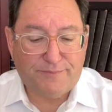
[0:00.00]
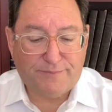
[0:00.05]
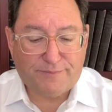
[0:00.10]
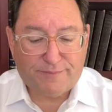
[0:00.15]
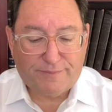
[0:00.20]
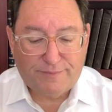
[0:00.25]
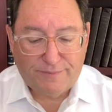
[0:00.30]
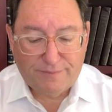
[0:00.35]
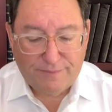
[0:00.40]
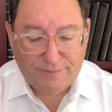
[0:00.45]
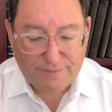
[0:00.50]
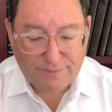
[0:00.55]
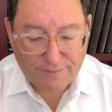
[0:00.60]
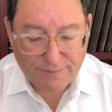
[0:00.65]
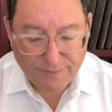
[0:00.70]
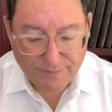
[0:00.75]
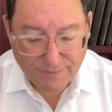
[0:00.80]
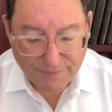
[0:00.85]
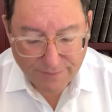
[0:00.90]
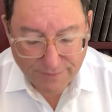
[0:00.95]

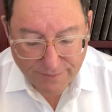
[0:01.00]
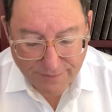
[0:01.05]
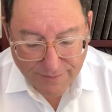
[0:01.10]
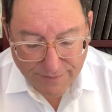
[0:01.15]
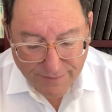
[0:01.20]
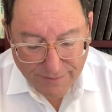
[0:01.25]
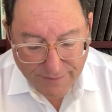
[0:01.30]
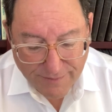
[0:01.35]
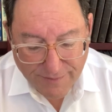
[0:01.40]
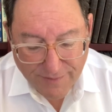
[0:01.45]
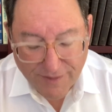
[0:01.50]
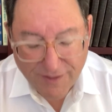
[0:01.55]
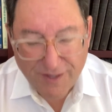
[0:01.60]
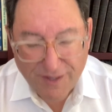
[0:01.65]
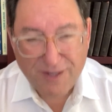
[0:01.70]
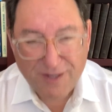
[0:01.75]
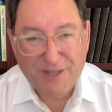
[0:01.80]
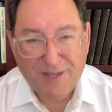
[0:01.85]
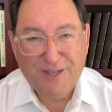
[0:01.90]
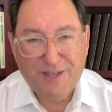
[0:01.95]

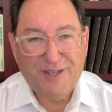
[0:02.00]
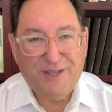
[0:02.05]
No one is speaking in this clip.